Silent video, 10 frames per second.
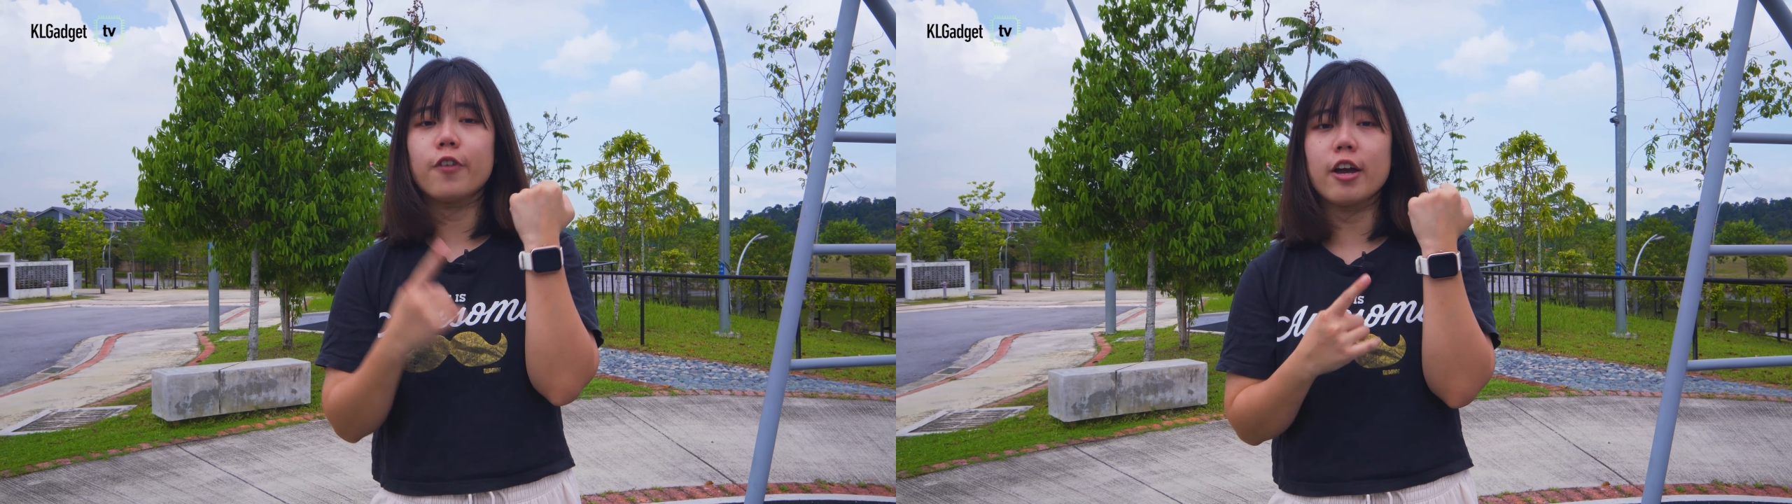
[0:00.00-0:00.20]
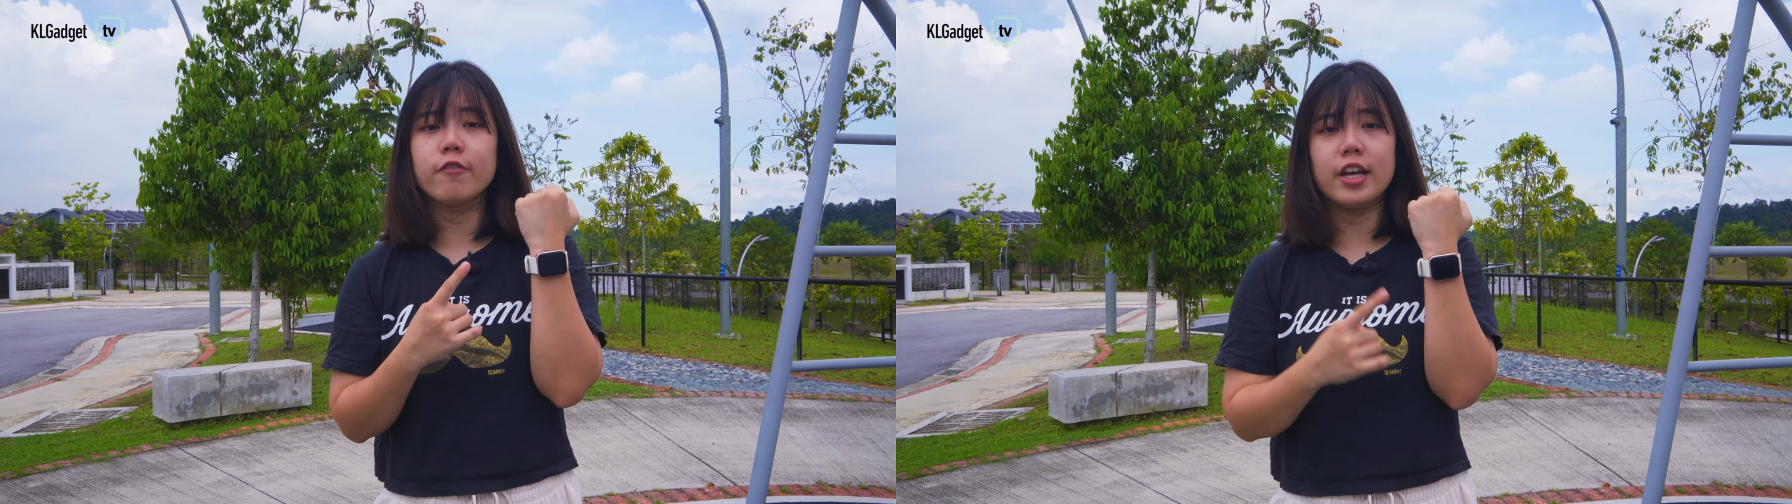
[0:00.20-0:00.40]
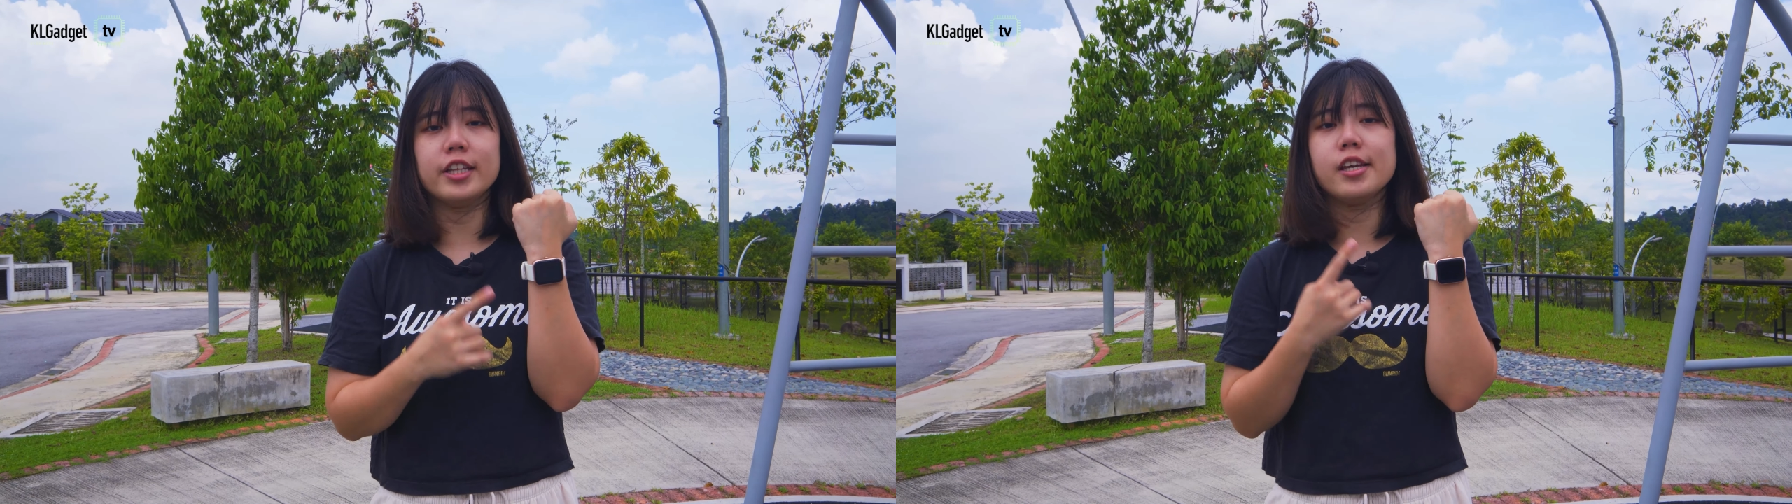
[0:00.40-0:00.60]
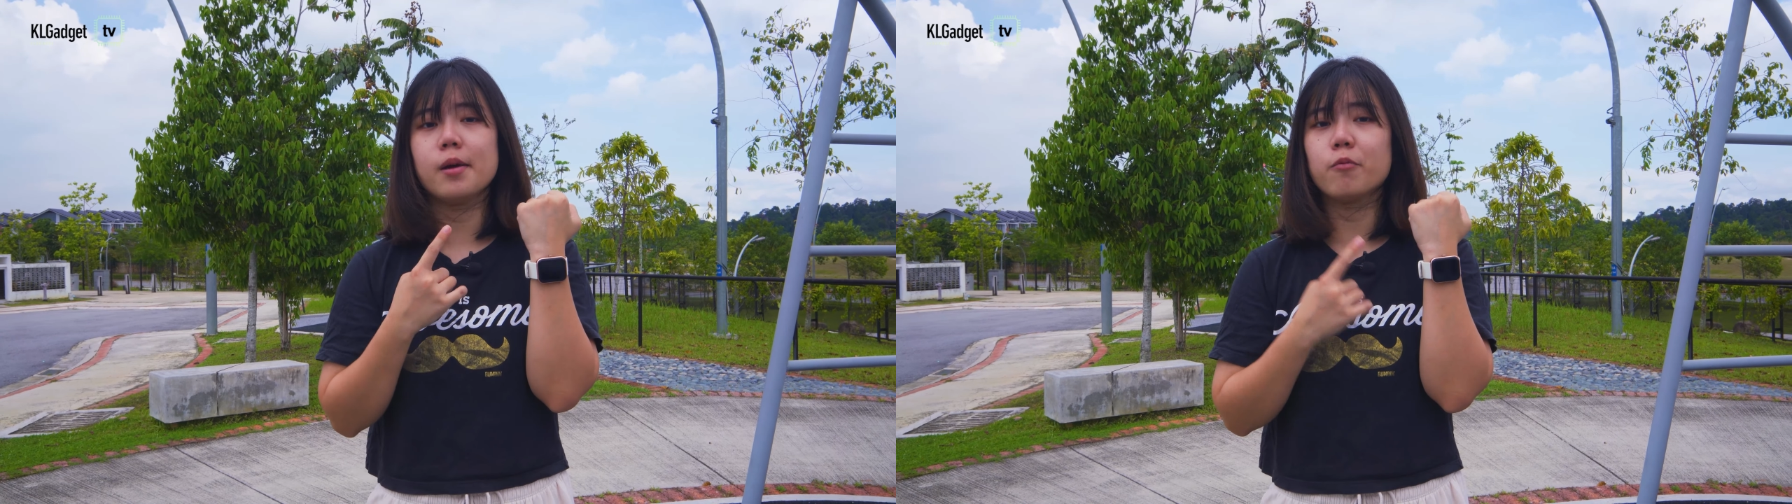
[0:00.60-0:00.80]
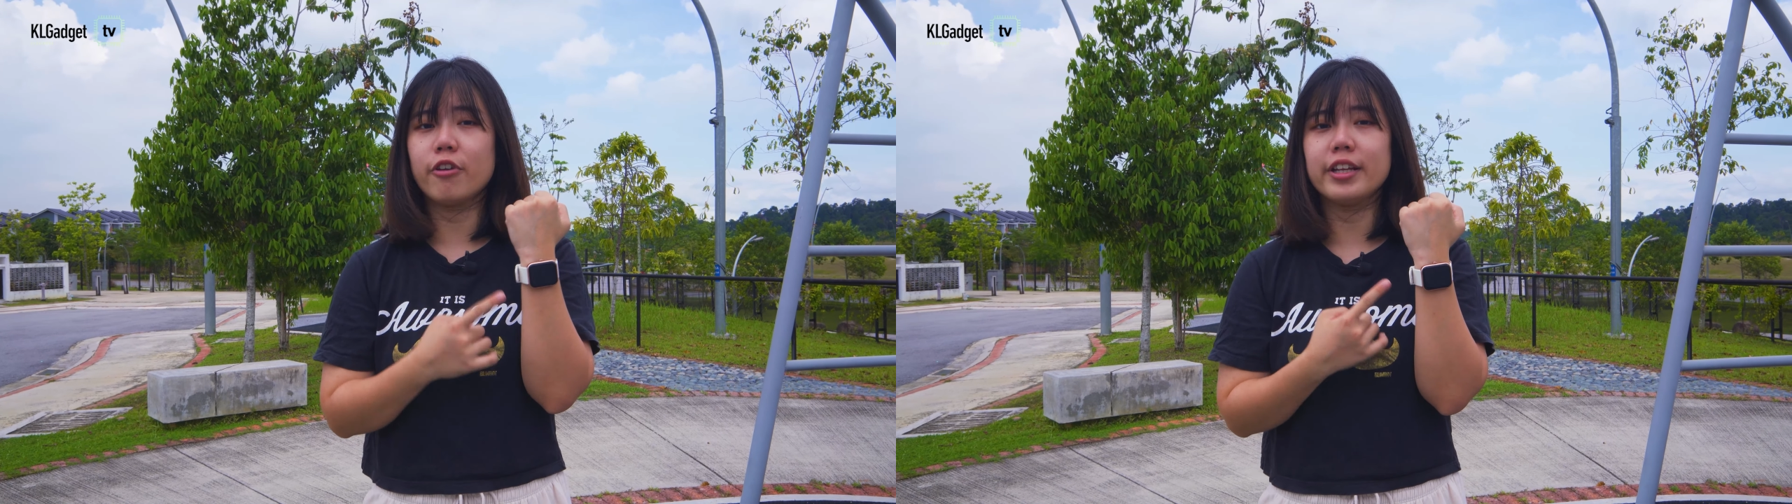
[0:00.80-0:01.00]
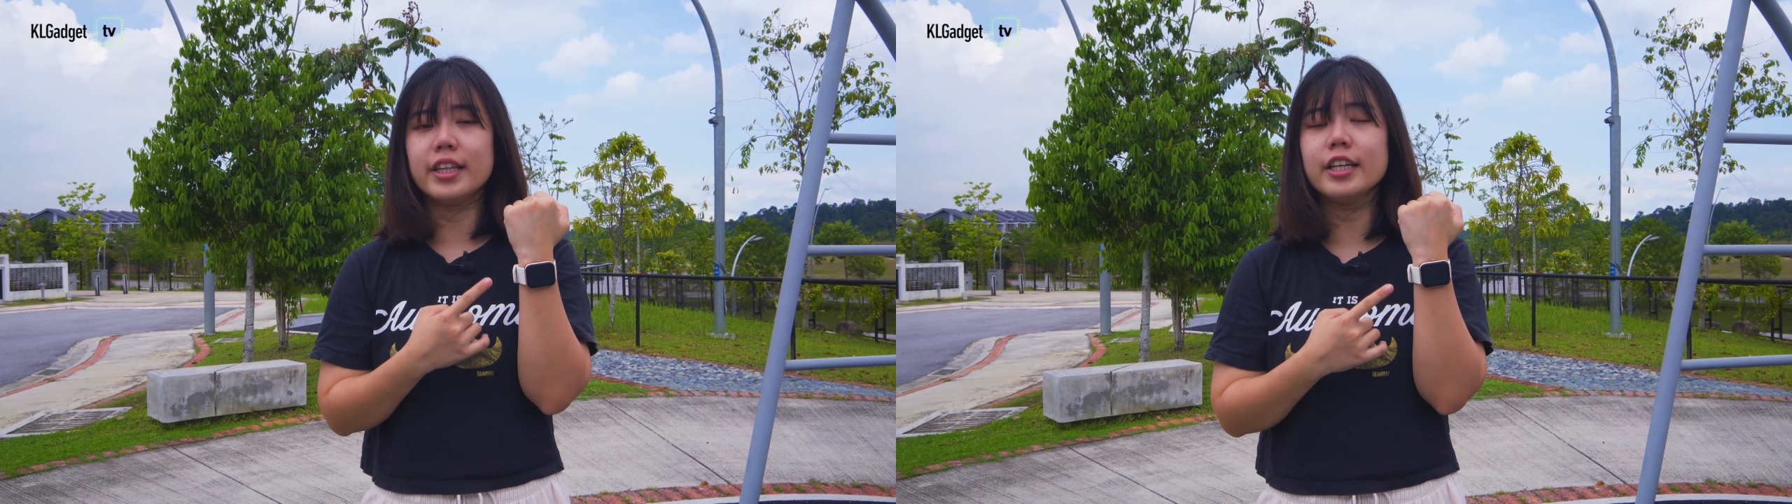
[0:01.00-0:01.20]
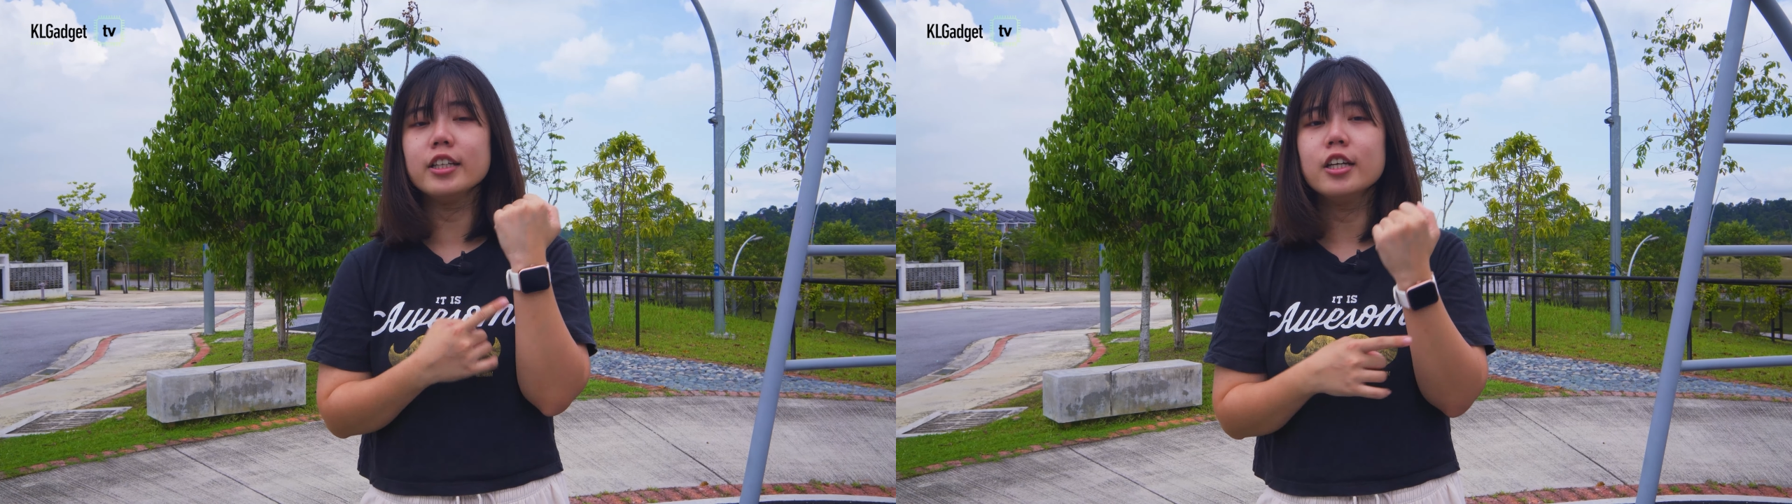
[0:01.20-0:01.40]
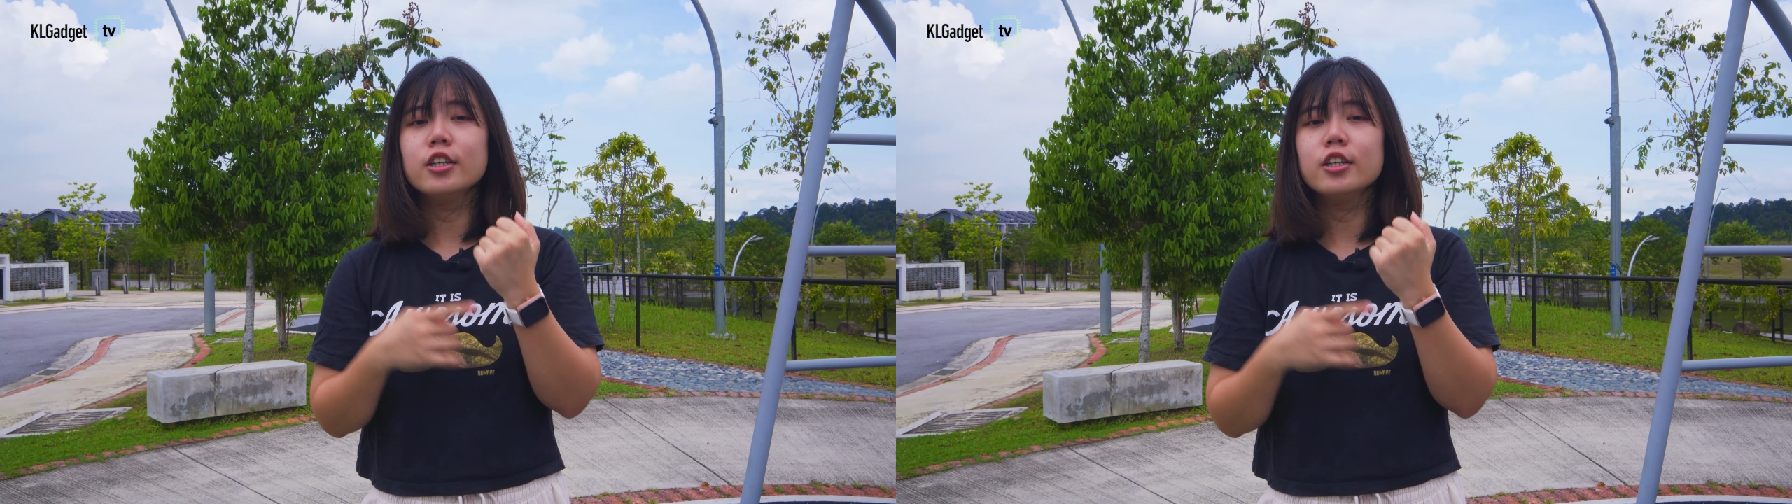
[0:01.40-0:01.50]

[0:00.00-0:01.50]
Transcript: 5 ATM rating,